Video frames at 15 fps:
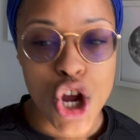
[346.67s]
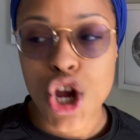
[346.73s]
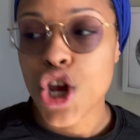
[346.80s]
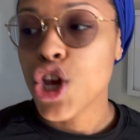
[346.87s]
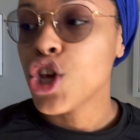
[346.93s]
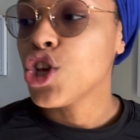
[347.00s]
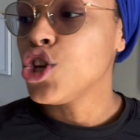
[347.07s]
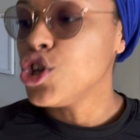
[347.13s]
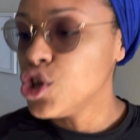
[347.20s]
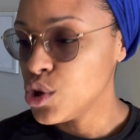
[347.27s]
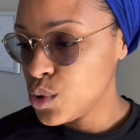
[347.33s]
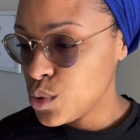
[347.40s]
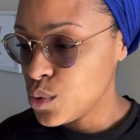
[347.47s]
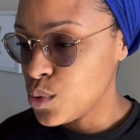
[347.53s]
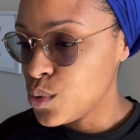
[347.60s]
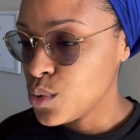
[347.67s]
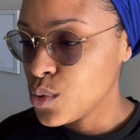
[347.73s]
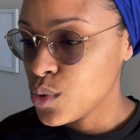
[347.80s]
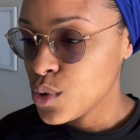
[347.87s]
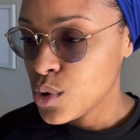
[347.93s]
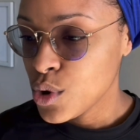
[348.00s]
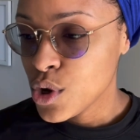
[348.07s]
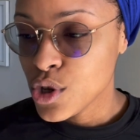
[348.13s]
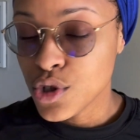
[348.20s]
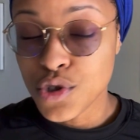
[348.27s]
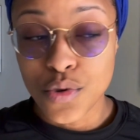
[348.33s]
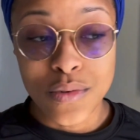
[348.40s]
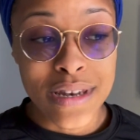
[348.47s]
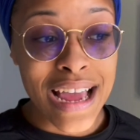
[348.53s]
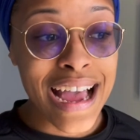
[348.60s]
you do
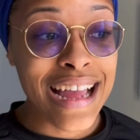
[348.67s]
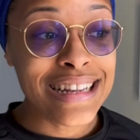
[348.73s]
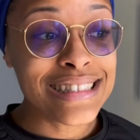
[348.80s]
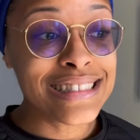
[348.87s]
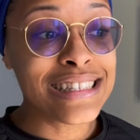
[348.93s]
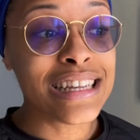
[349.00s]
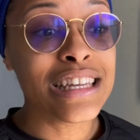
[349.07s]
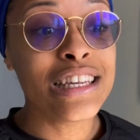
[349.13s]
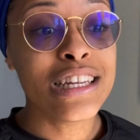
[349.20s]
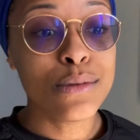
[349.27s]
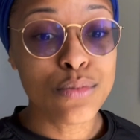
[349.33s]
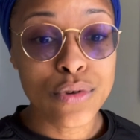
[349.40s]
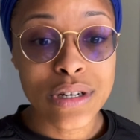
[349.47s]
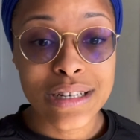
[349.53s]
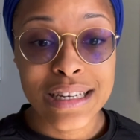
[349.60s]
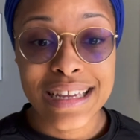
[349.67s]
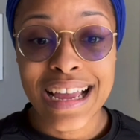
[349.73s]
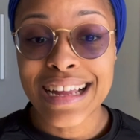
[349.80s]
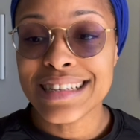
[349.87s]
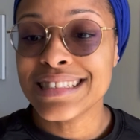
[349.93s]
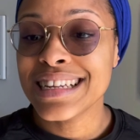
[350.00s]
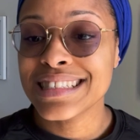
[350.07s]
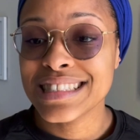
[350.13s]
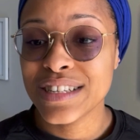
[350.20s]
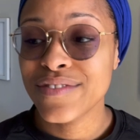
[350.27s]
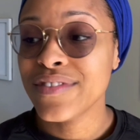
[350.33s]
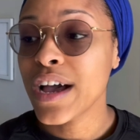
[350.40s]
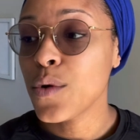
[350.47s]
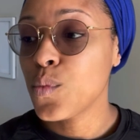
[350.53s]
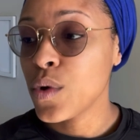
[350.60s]
not deliberately identify
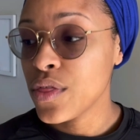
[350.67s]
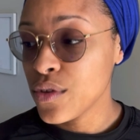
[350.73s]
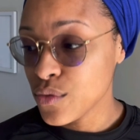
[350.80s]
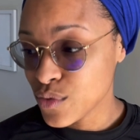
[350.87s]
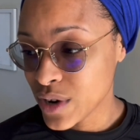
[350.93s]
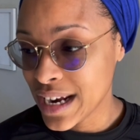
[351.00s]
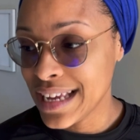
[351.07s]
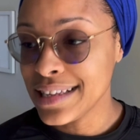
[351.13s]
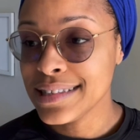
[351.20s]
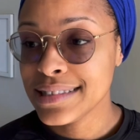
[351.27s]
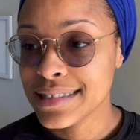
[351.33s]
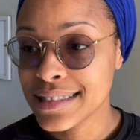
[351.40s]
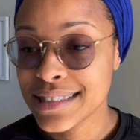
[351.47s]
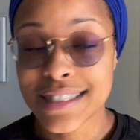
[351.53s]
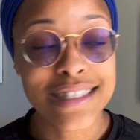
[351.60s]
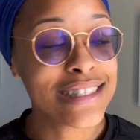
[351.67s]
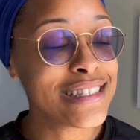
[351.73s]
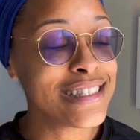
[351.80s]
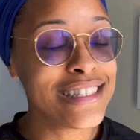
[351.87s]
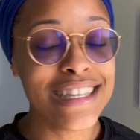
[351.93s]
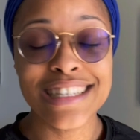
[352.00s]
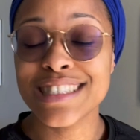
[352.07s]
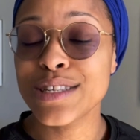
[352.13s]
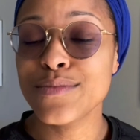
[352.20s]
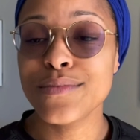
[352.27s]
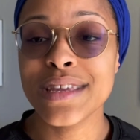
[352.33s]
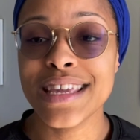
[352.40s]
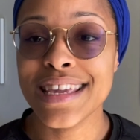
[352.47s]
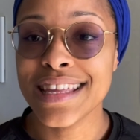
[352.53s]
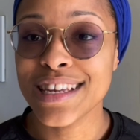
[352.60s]
with a race doesn't
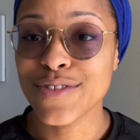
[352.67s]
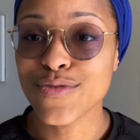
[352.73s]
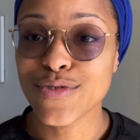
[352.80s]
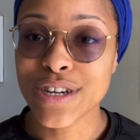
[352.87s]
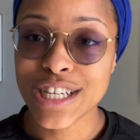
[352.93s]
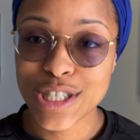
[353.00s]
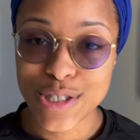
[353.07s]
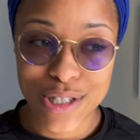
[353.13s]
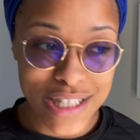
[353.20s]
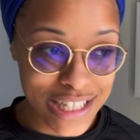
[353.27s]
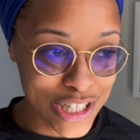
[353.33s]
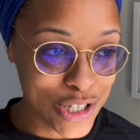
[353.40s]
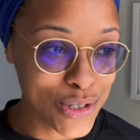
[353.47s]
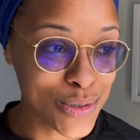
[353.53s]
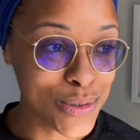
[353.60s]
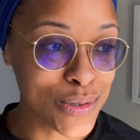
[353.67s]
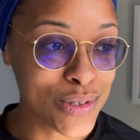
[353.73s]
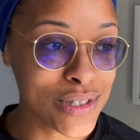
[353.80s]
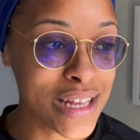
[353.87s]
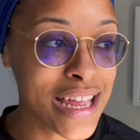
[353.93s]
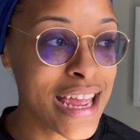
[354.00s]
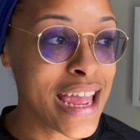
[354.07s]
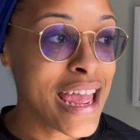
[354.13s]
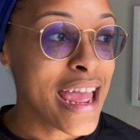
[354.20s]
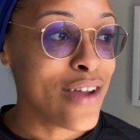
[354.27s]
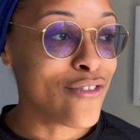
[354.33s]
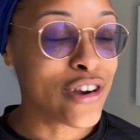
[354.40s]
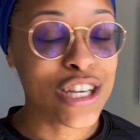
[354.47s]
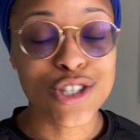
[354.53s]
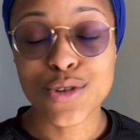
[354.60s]
mean racial issues,
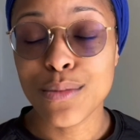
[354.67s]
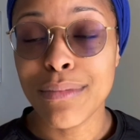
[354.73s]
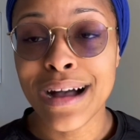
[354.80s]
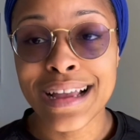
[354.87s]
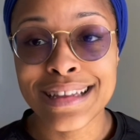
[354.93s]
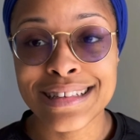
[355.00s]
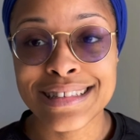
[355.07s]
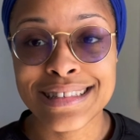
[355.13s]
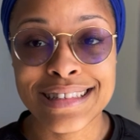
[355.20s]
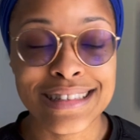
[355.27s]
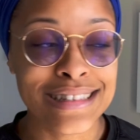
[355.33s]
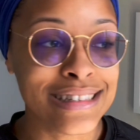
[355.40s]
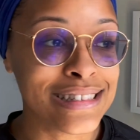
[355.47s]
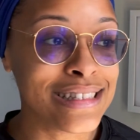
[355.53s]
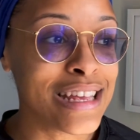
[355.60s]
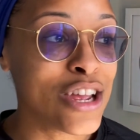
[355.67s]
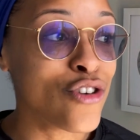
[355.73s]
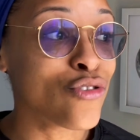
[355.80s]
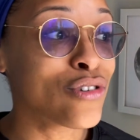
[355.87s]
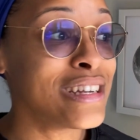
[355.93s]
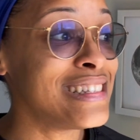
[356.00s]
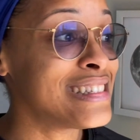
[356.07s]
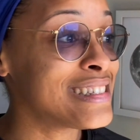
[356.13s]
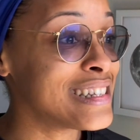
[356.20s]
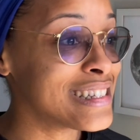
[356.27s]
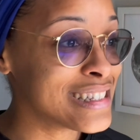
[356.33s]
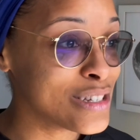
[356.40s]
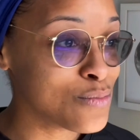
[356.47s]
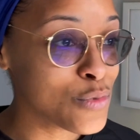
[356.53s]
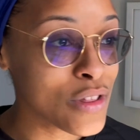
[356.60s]
racial biases, racism
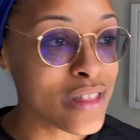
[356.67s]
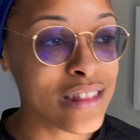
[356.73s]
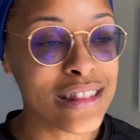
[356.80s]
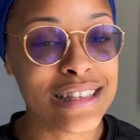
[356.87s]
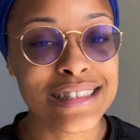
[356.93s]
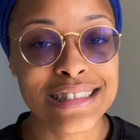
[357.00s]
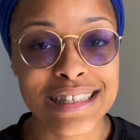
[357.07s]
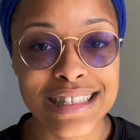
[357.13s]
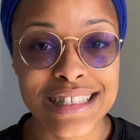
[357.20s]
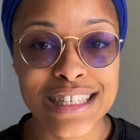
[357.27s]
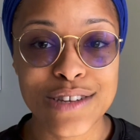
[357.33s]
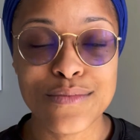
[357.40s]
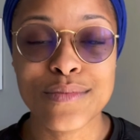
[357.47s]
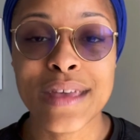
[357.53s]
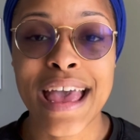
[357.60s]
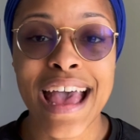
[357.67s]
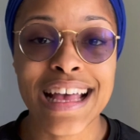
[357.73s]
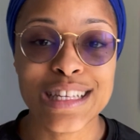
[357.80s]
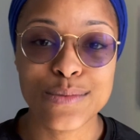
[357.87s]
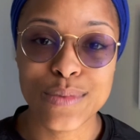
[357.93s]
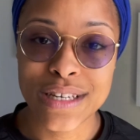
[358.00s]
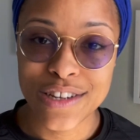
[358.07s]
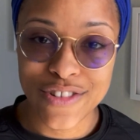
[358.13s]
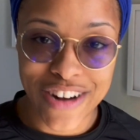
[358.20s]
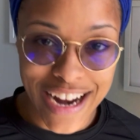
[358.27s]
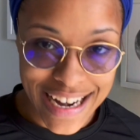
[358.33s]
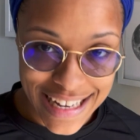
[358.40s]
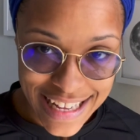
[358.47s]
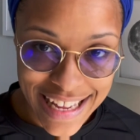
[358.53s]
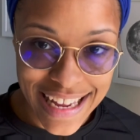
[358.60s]
within the system has been
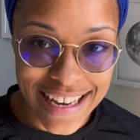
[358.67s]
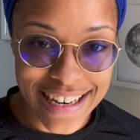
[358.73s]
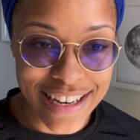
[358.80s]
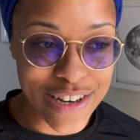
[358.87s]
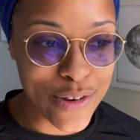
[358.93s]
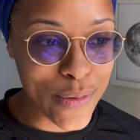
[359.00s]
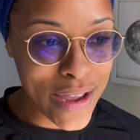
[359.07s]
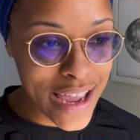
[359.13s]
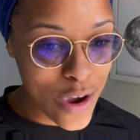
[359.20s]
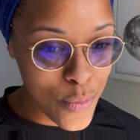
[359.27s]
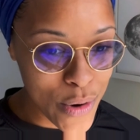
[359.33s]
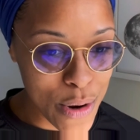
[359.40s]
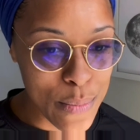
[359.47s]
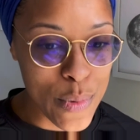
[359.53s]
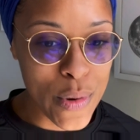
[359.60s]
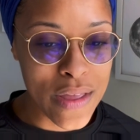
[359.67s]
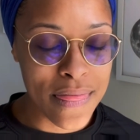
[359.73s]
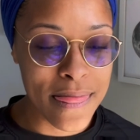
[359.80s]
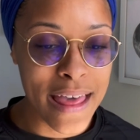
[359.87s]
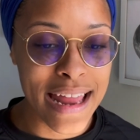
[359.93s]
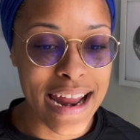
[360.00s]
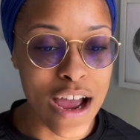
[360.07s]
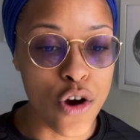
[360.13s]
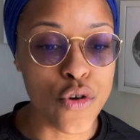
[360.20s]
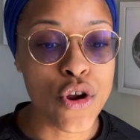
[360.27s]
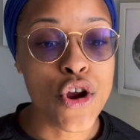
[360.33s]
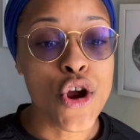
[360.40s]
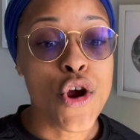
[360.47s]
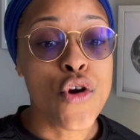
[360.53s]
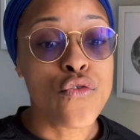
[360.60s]
eradicated, okay? I want to point that out.
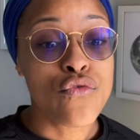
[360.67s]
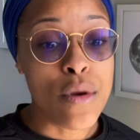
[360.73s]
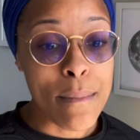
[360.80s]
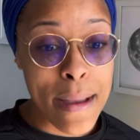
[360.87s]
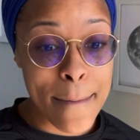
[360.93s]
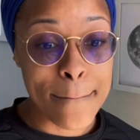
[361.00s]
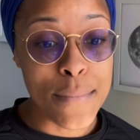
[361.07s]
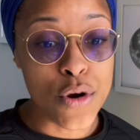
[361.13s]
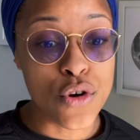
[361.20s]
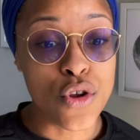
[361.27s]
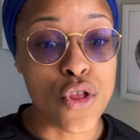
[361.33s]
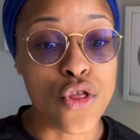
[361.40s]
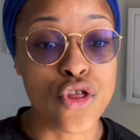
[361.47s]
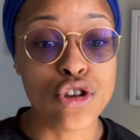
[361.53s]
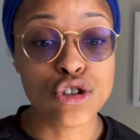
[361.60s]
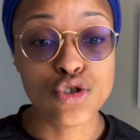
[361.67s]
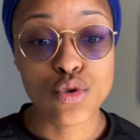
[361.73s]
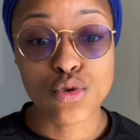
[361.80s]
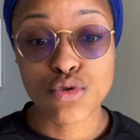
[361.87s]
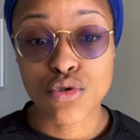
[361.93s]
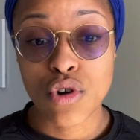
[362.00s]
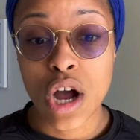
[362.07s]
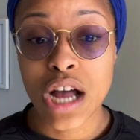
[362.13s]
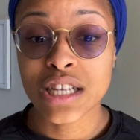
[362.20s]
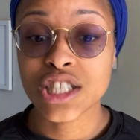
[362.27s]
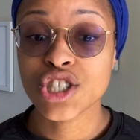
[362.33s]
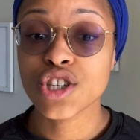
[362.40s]
Remember, the social construct